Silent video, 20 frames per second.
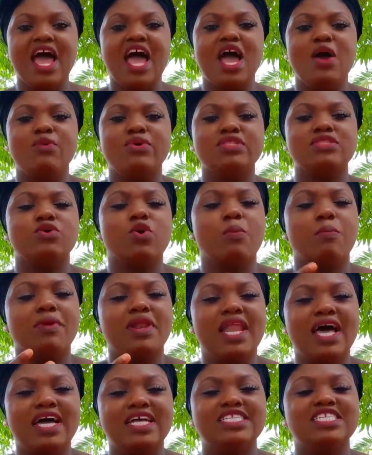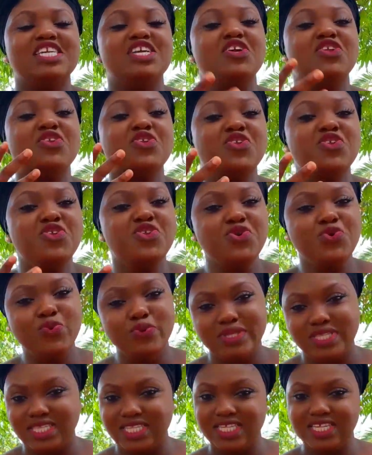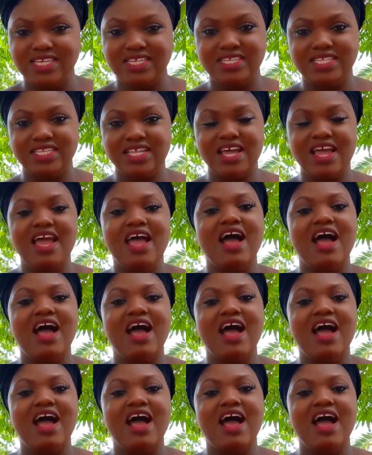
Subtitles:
I was now planting new seeds,